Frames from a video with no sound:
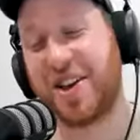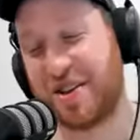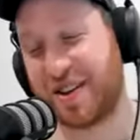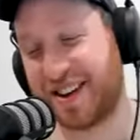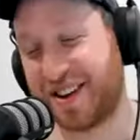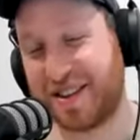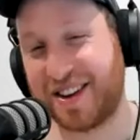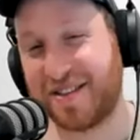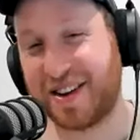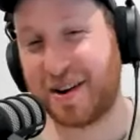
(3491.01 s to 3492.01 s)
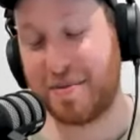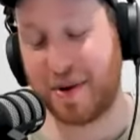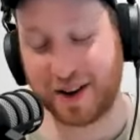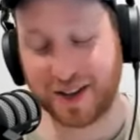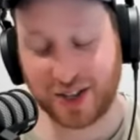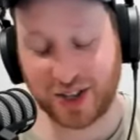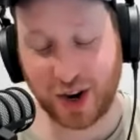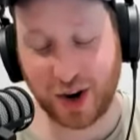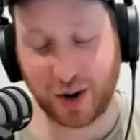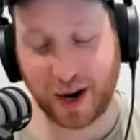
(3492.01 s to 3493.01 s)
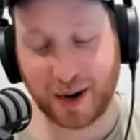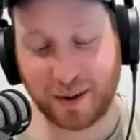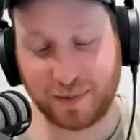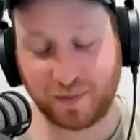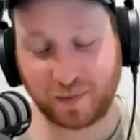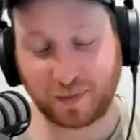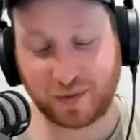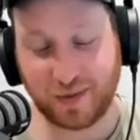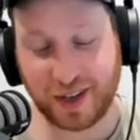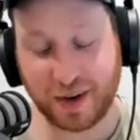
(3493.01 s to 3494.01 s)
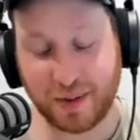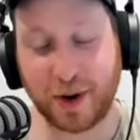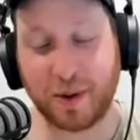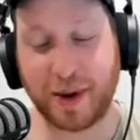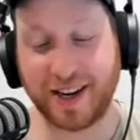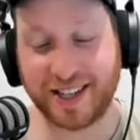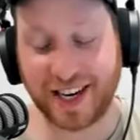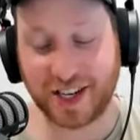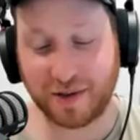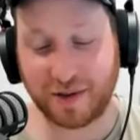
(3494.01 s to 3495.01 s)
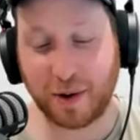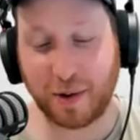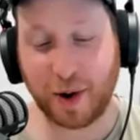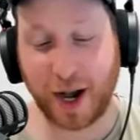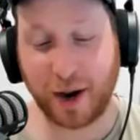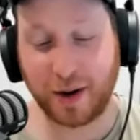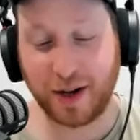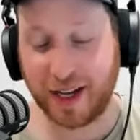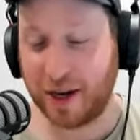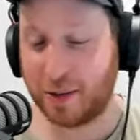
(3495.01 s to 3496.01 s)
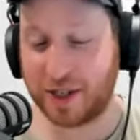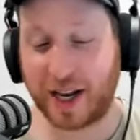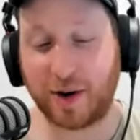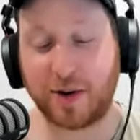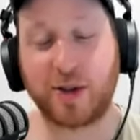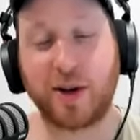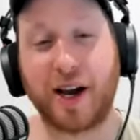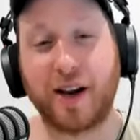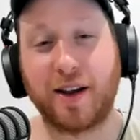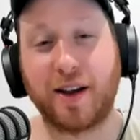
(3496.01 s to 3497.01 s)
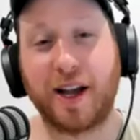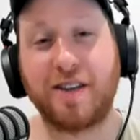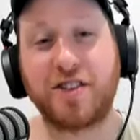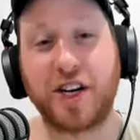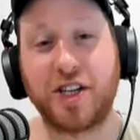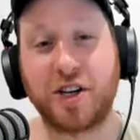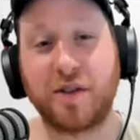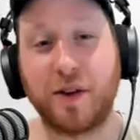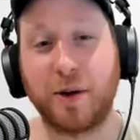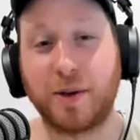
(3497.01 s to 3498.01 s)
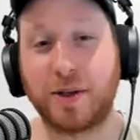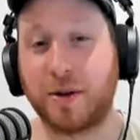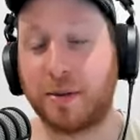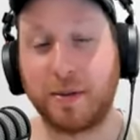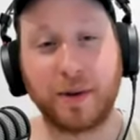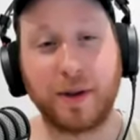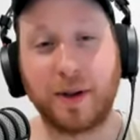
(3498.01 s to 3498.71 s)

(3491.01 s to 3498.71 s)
You're very modest. So we're doing meditation for a while. Was that also kind of life-changing for you? Is it?